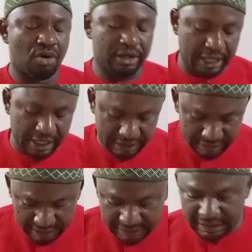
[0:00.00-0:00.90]

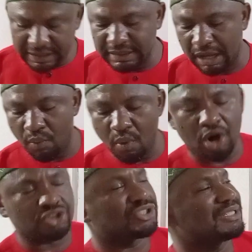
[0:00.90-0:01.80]
Okay, these are
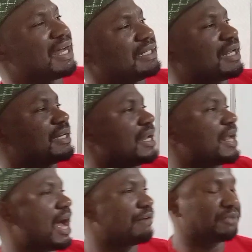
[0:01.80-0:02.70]
words that
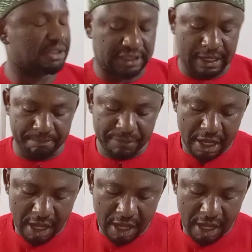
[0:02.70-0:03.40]
have the same